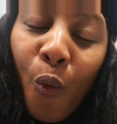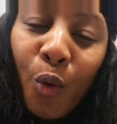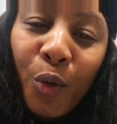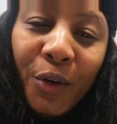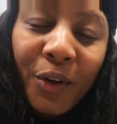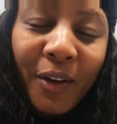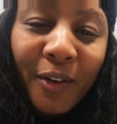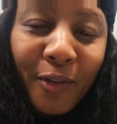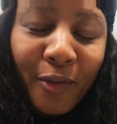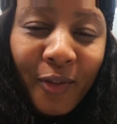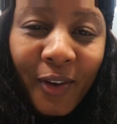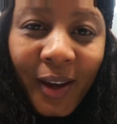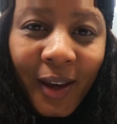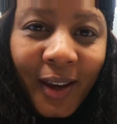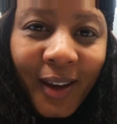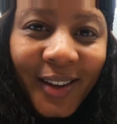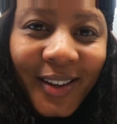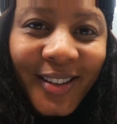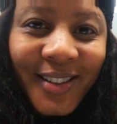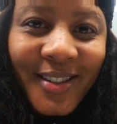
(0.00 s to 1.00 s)
Pork
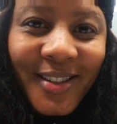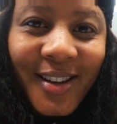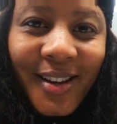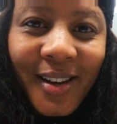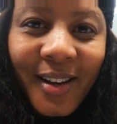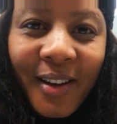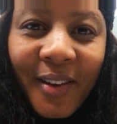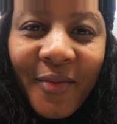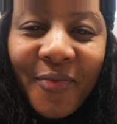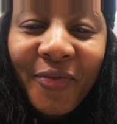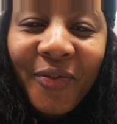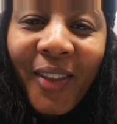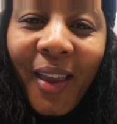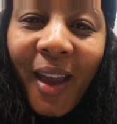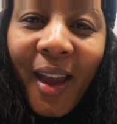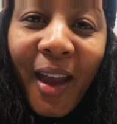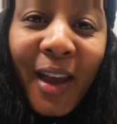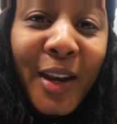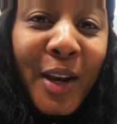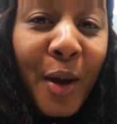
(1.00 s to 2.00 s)
fan.
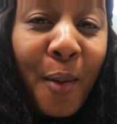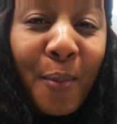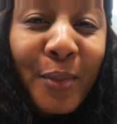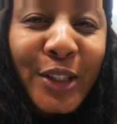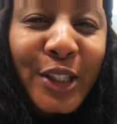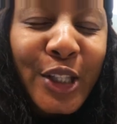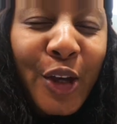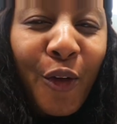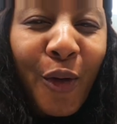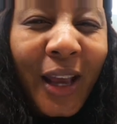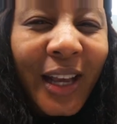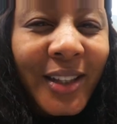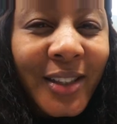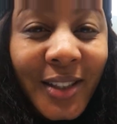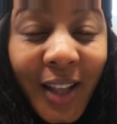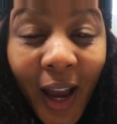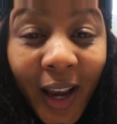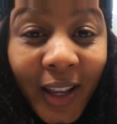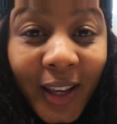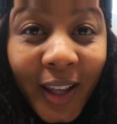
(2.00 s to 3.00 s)
I'm so
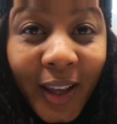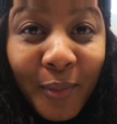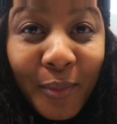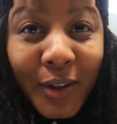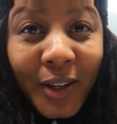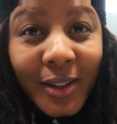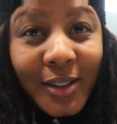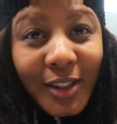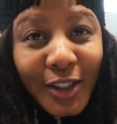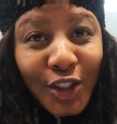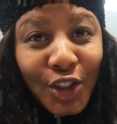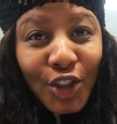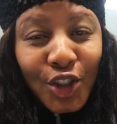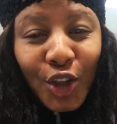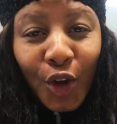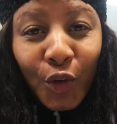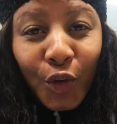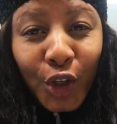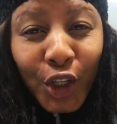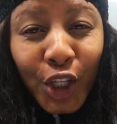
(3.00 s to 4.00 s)
excited because it's
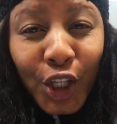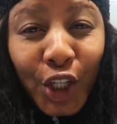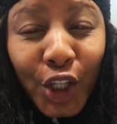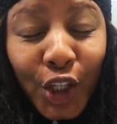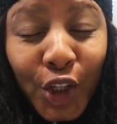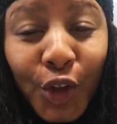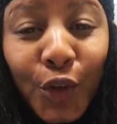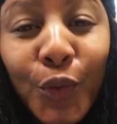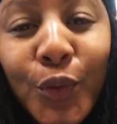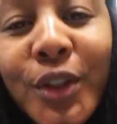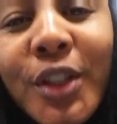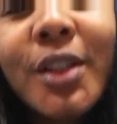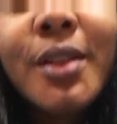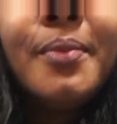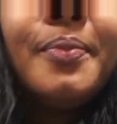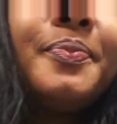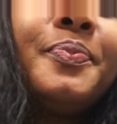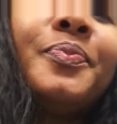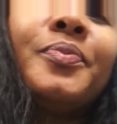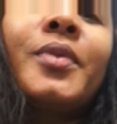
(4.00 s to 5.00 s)
so cute.
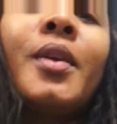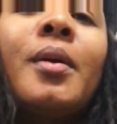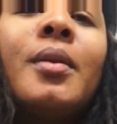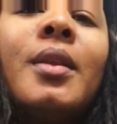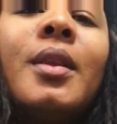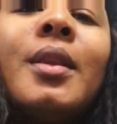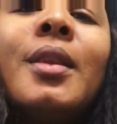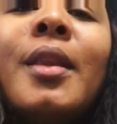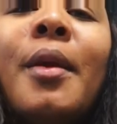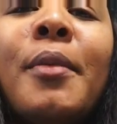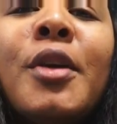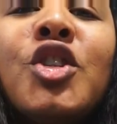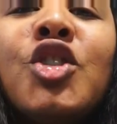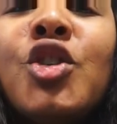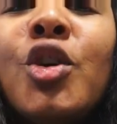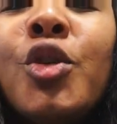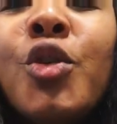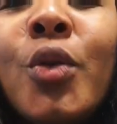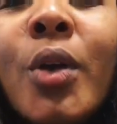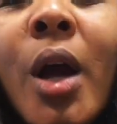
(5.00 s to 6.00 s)
Let me
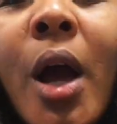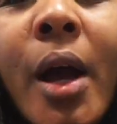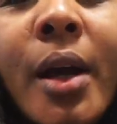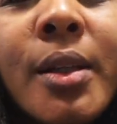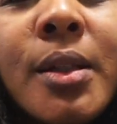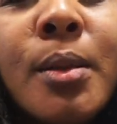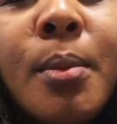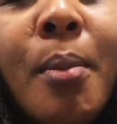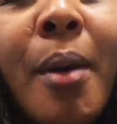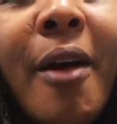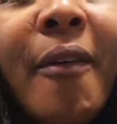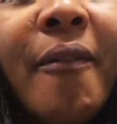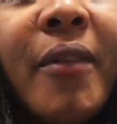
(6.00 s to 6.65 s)
show you guys my